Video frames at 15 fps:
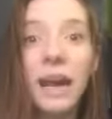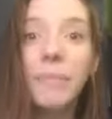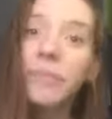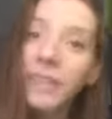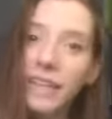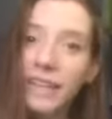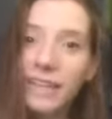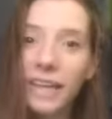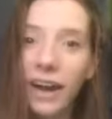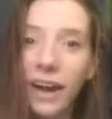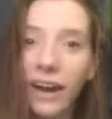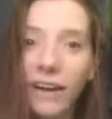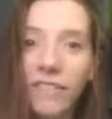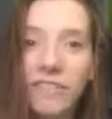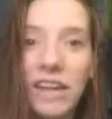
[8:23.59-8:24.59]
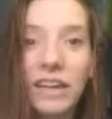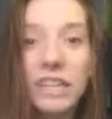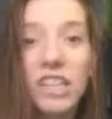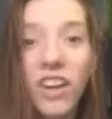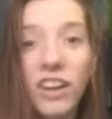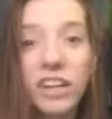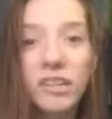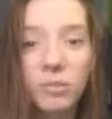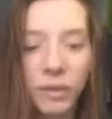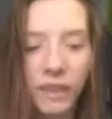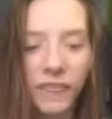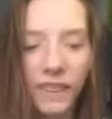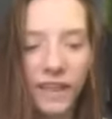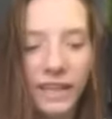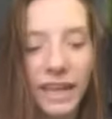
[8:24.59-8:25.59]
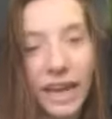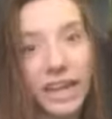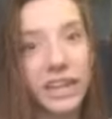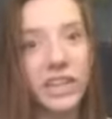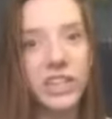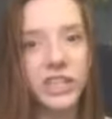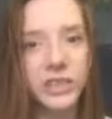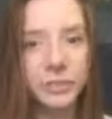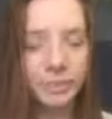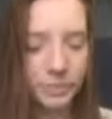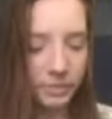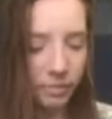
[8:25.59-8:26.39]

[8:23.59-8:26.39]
I'm thinking of that starts with an H,